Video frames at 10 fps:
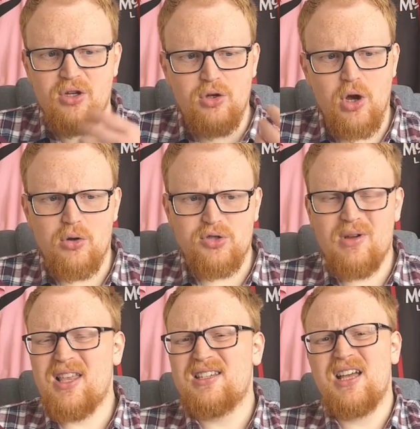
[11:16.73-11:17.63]
goals as well.
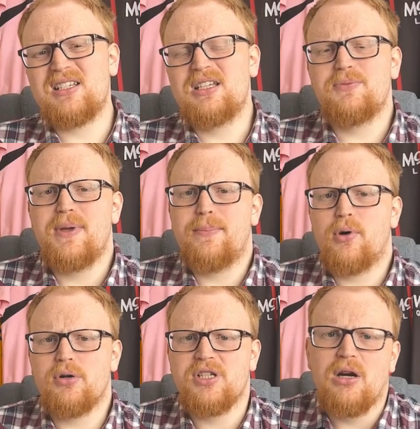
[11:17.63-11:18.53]
It's nice to see us beat
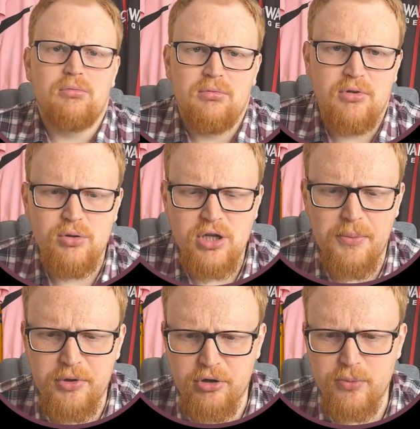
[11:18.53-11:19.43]
Porto, who top
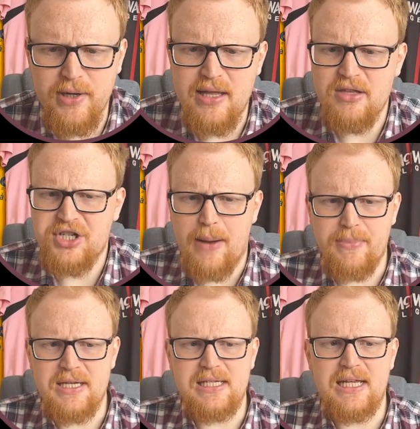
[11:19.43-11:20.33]
the group in the
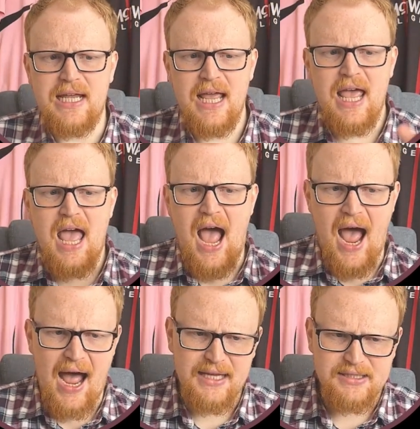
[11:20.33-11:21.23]
Champions League
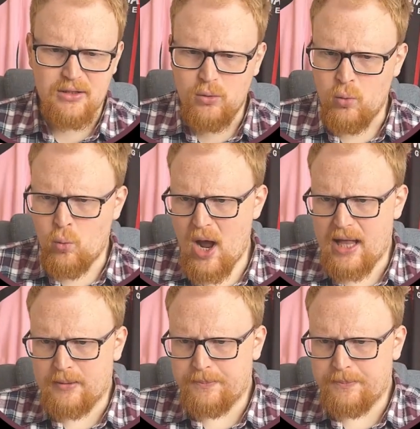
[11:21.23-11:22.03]
as well.